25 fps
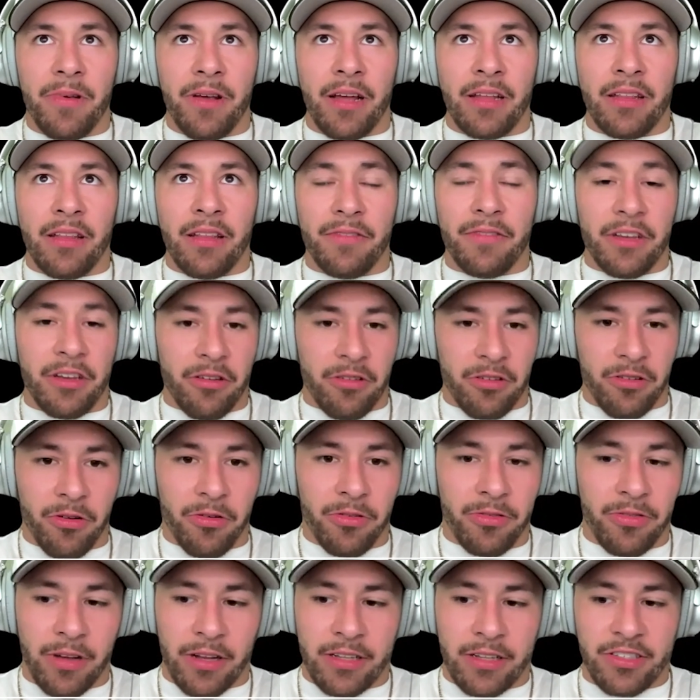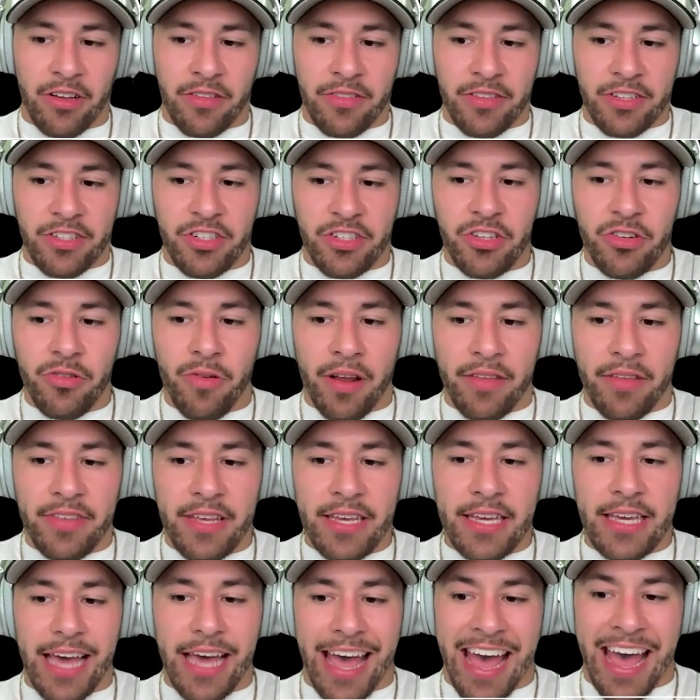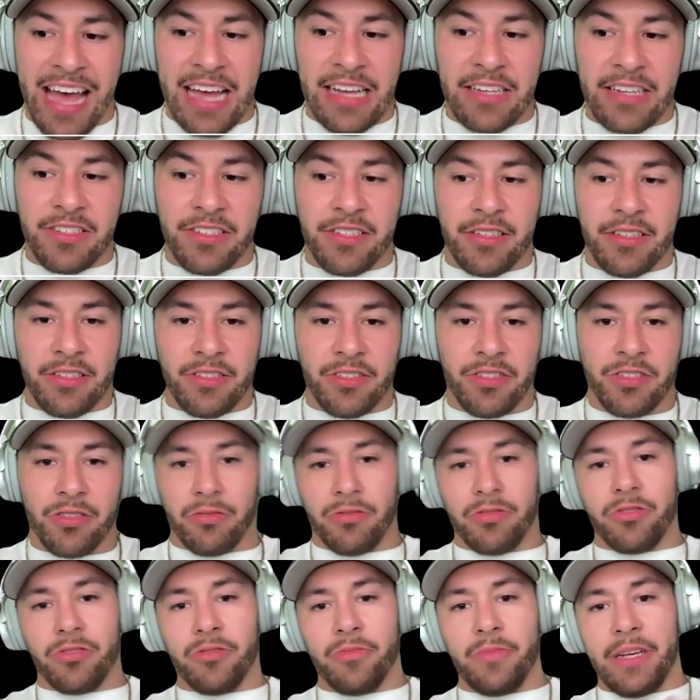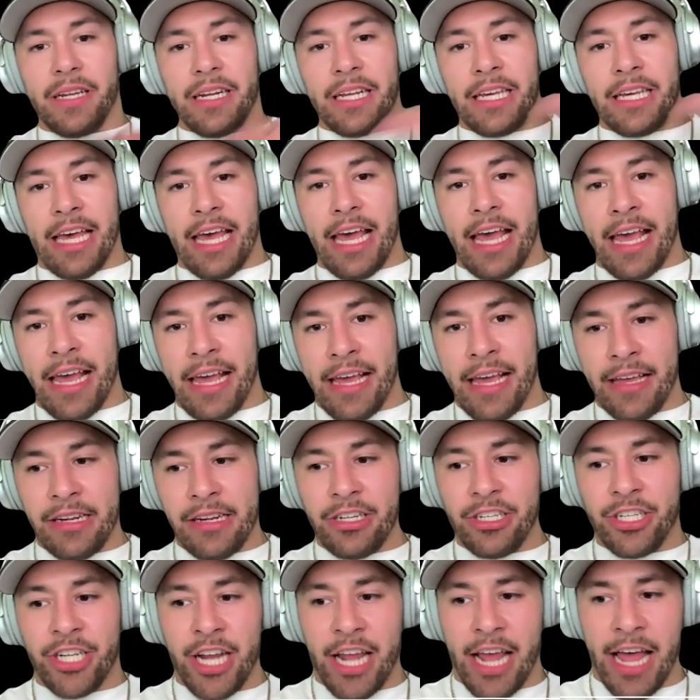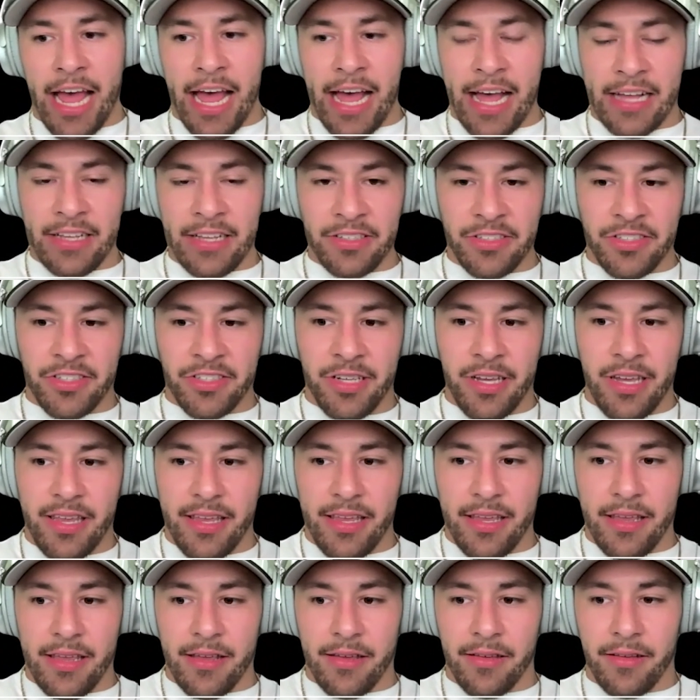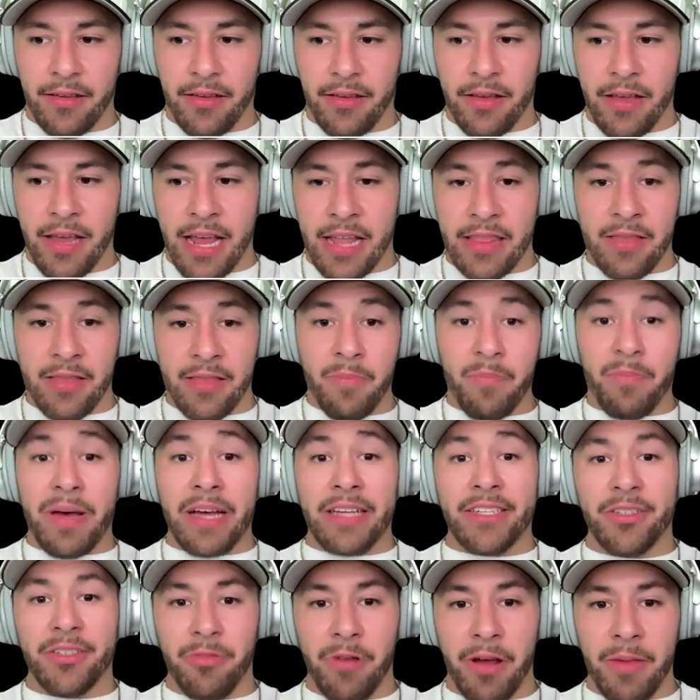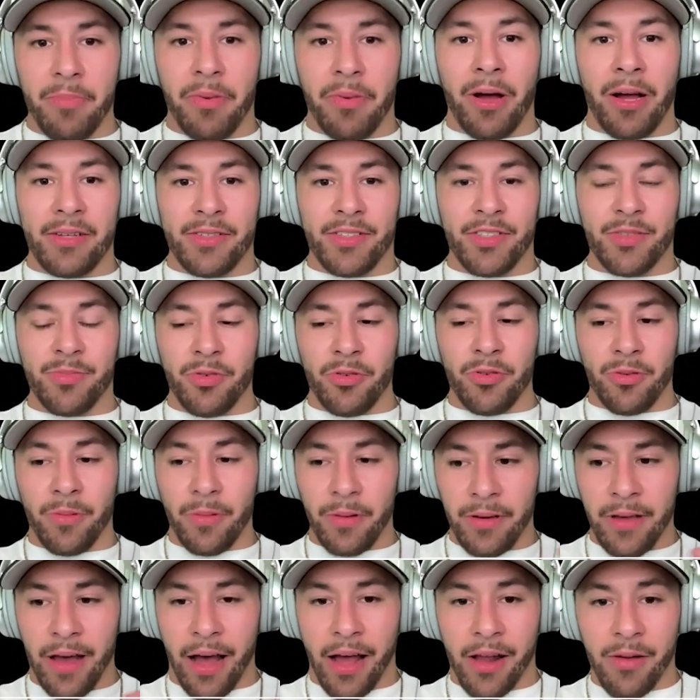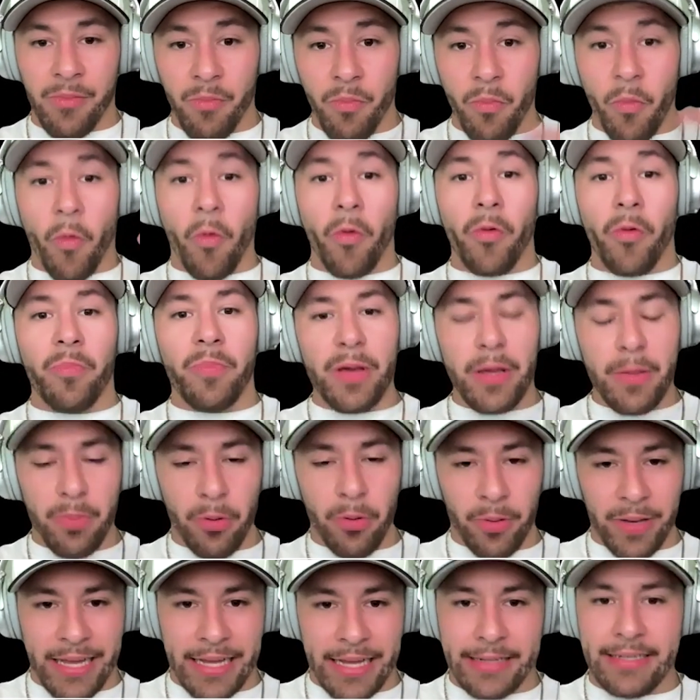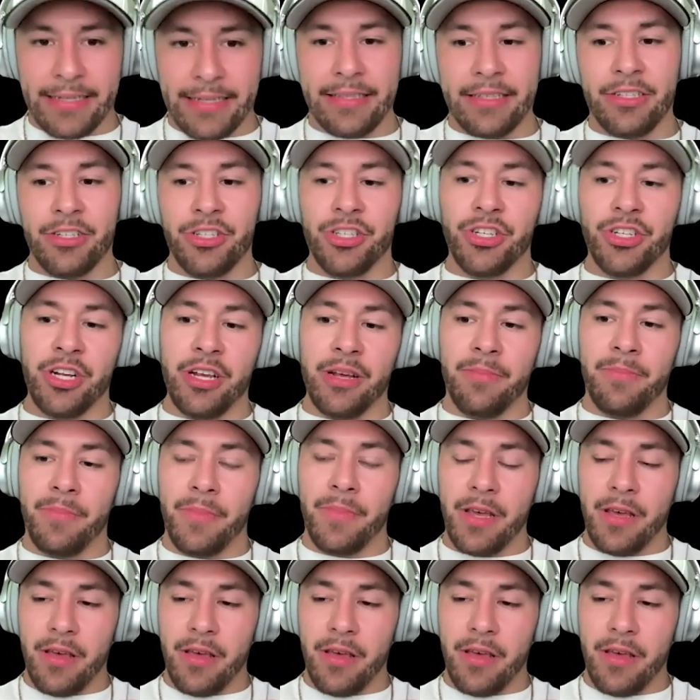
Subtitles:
love to hear your thoughts on this too. I think as the social media age has, in the best way possible, gotten more people into the gym,